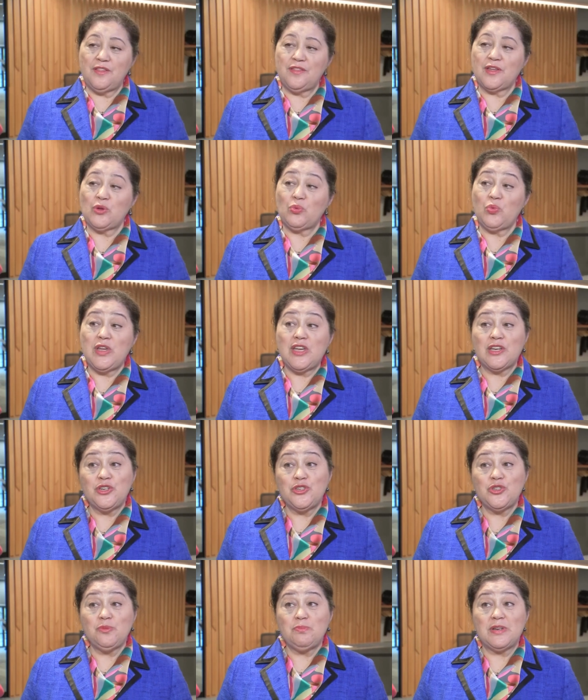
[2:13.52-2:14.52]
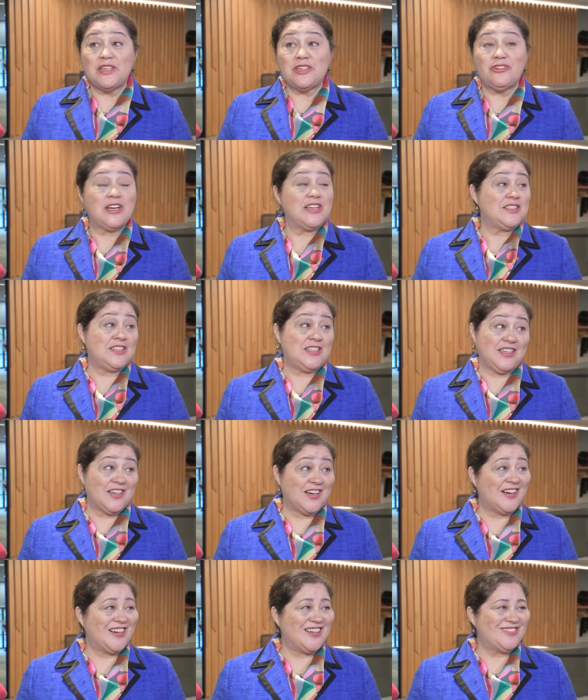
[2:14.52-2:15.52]
think we can do better at
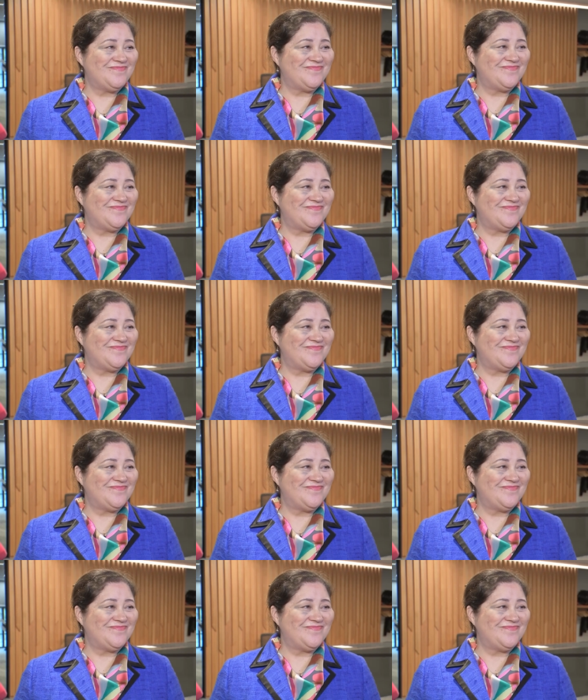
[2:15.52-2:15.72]
tikanga.